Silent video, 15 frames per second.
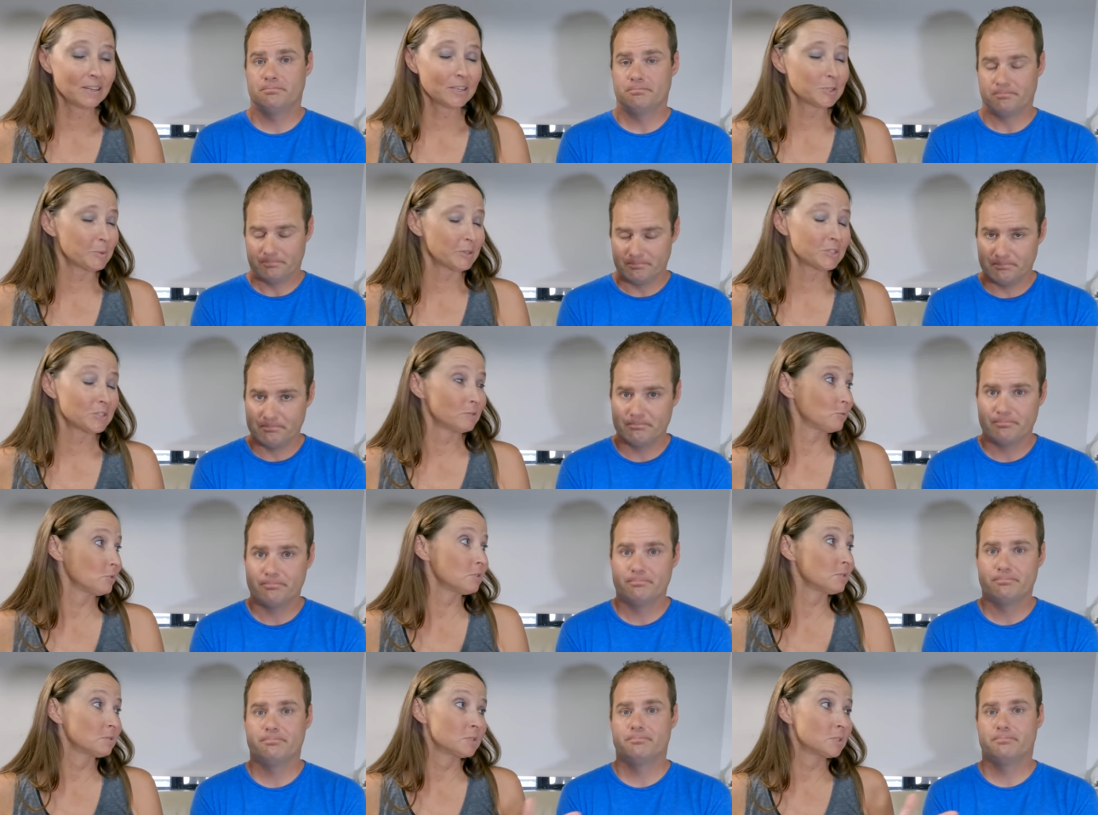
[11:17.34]
Speaker 1: inexpensive.
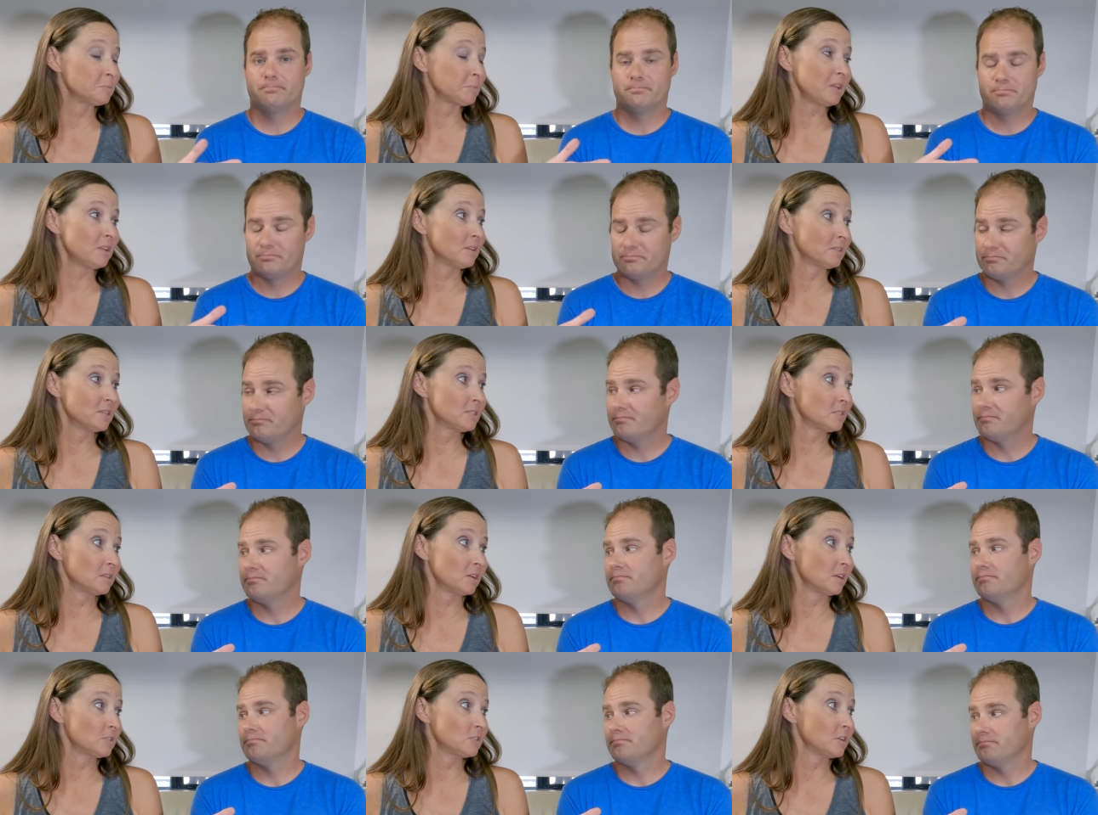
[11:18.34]
We're spending less
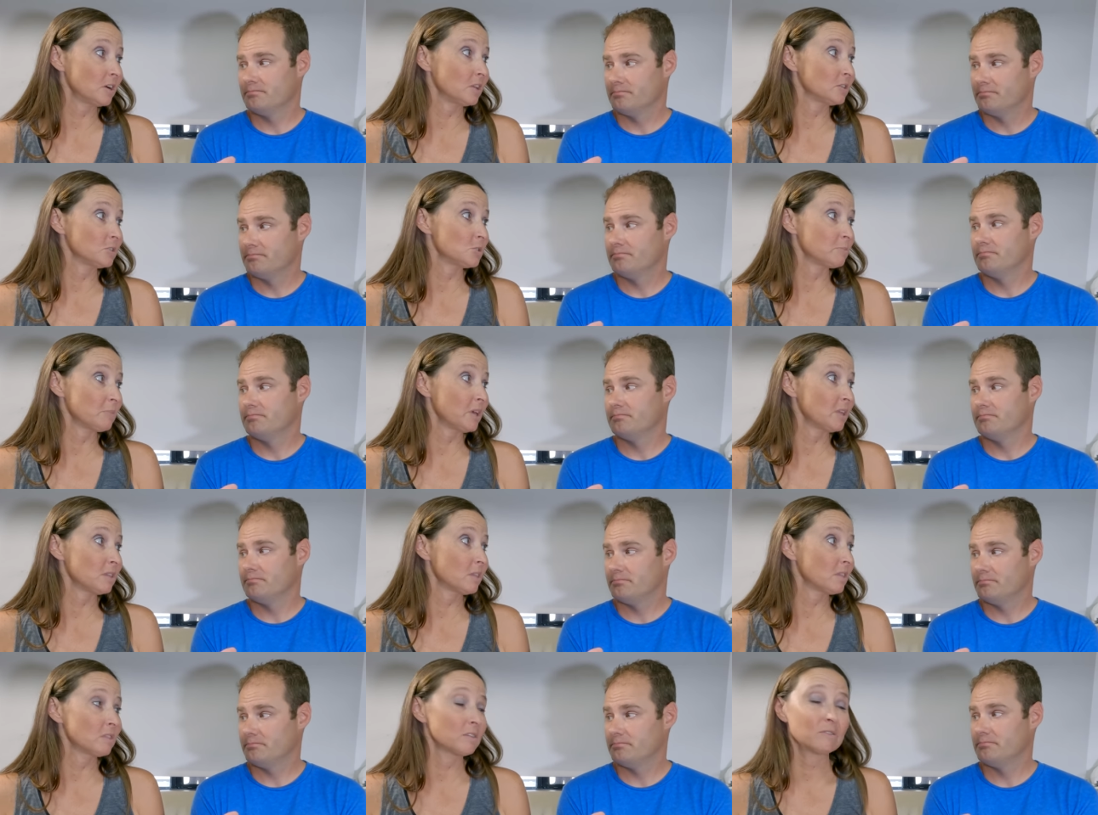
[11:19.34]
than $100 a
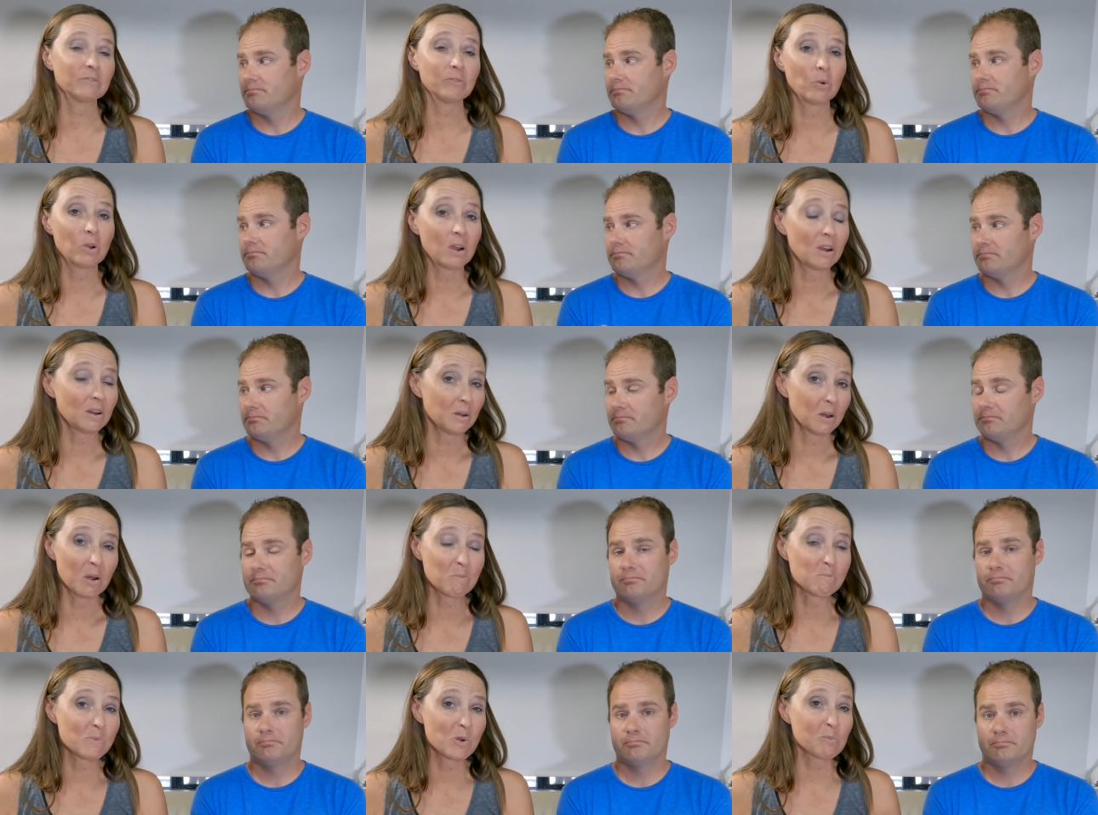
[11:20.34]
month for
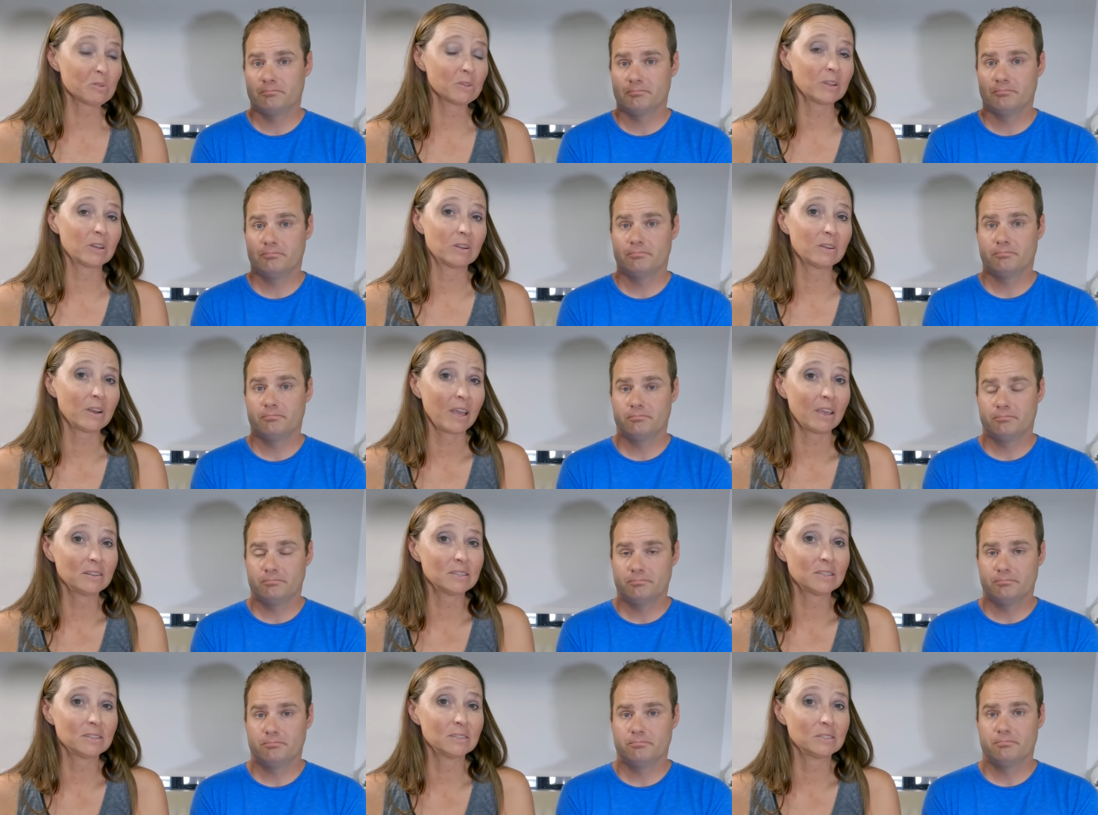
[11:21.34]
our mobile internet.